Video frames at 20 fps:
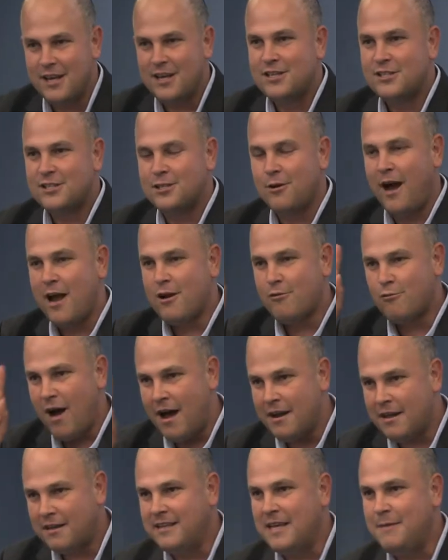So,
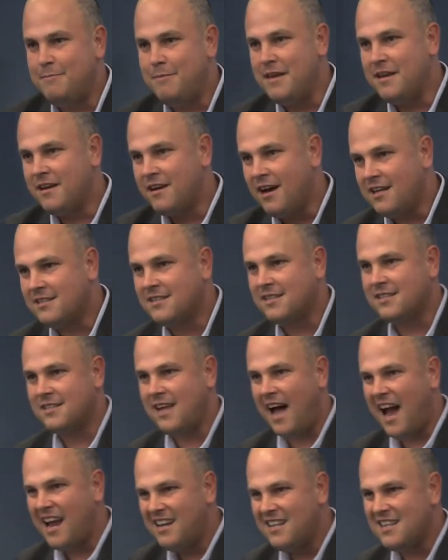ironically, because
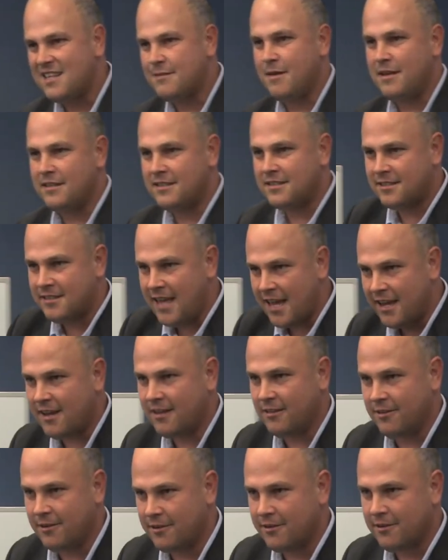Zionism is
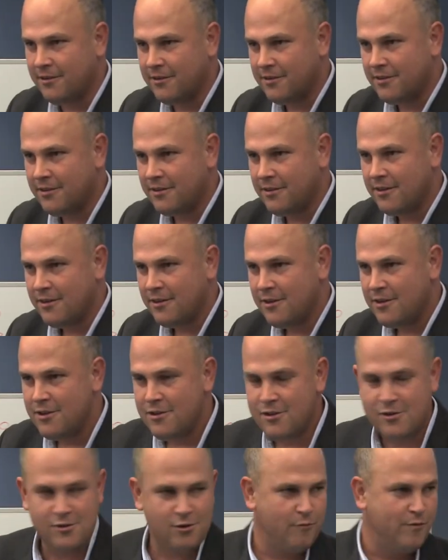secular,
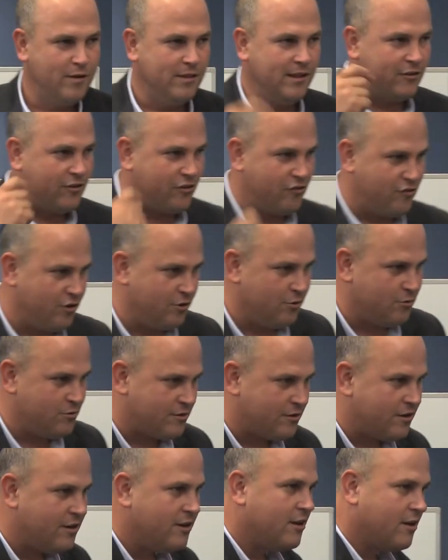so religious
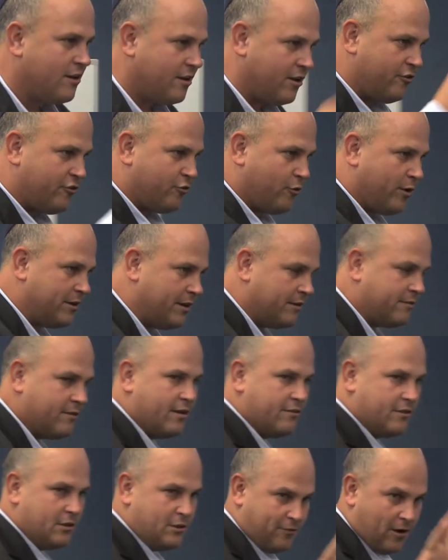Jews can join it.
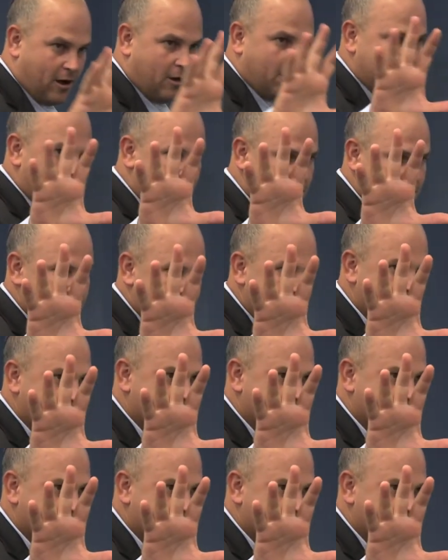Did you follow this?